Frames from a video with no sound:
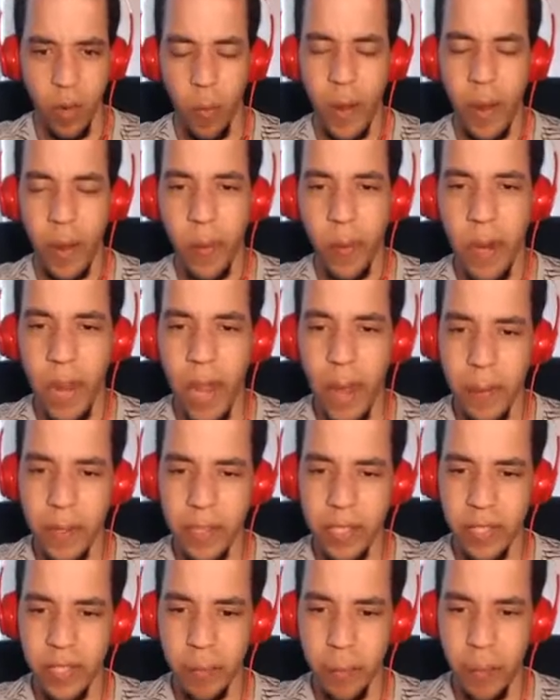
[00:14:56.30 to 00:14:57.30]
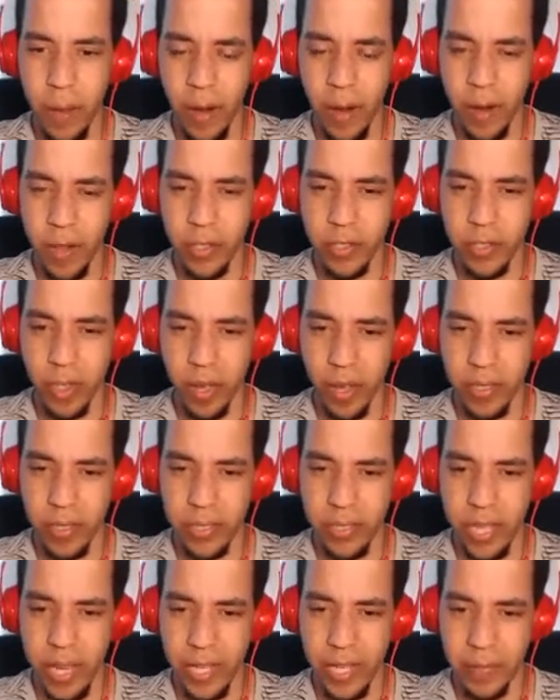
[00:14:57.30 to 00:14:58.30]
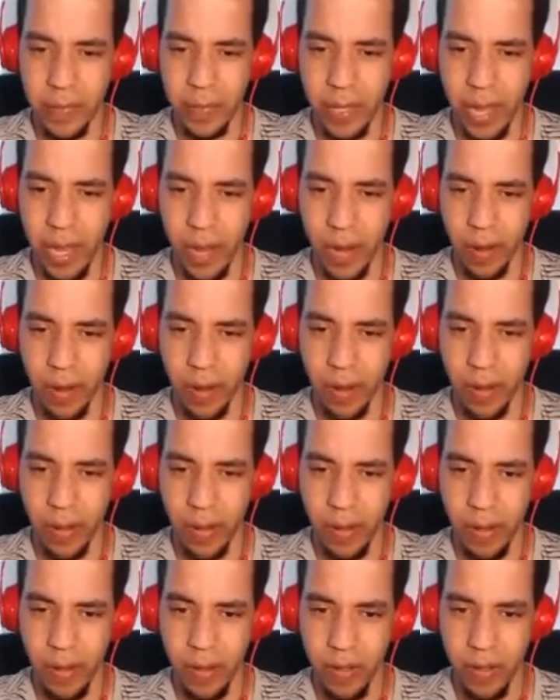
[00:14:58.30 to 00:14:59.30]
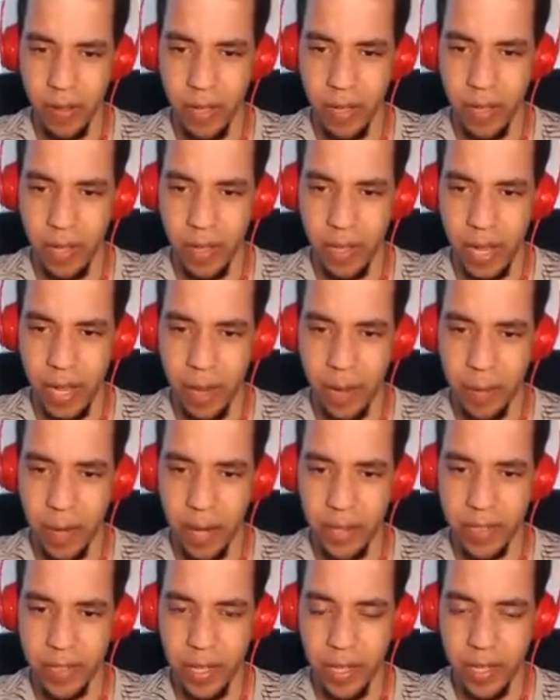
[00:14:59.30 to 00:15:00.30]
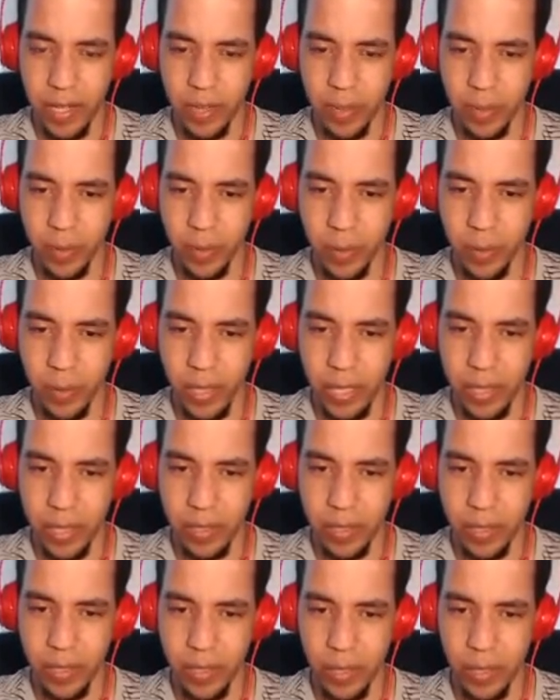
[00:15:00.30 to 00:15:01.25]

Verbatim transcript: Wait, what happens if Perish Song takes me out? And I'm not done in three